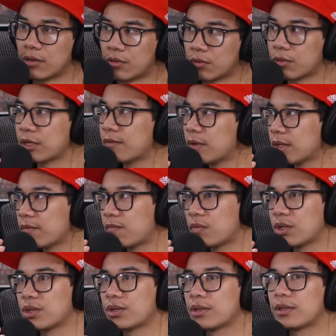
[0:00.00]
or even
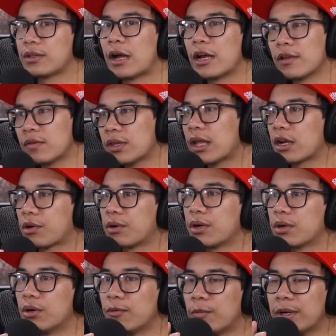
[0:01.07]
not even that
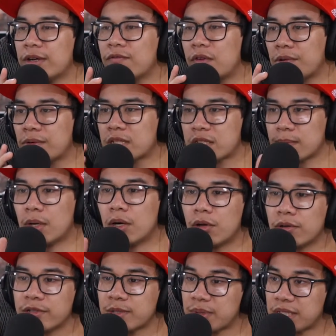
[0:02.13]
critical, one very
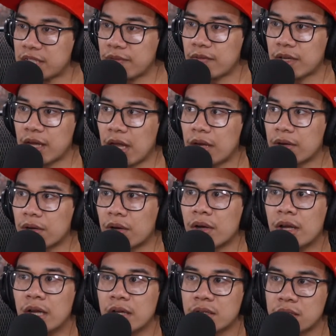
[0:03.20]
small specific error
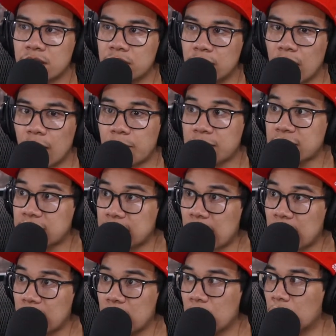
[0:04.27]
to
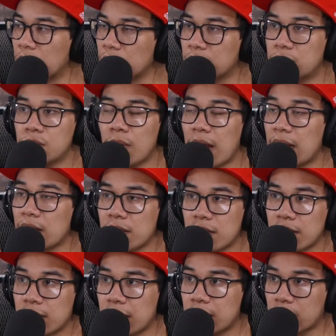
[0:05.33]
upset or do
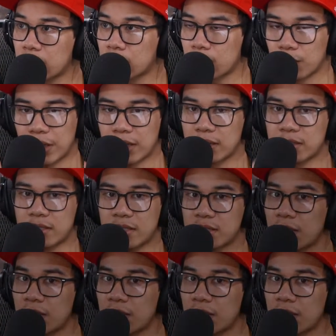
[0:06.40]
anything incorrect, like it's just